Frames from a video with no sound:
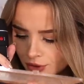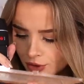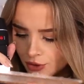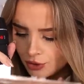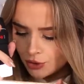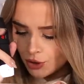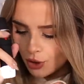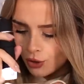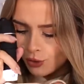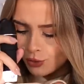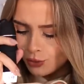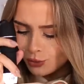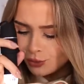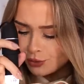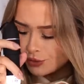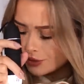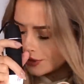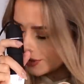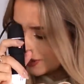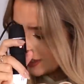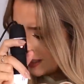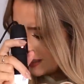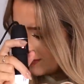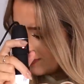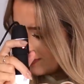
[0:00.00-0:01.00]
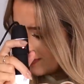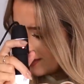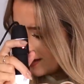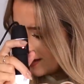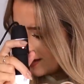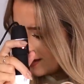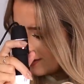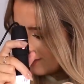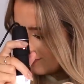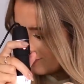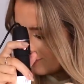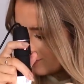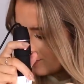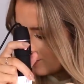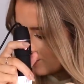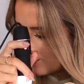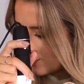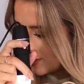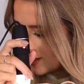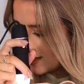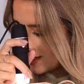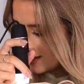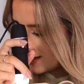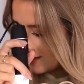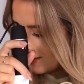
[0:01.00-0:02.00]
gold in there from
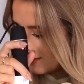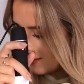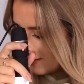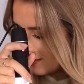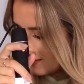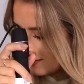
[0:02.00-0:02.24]
where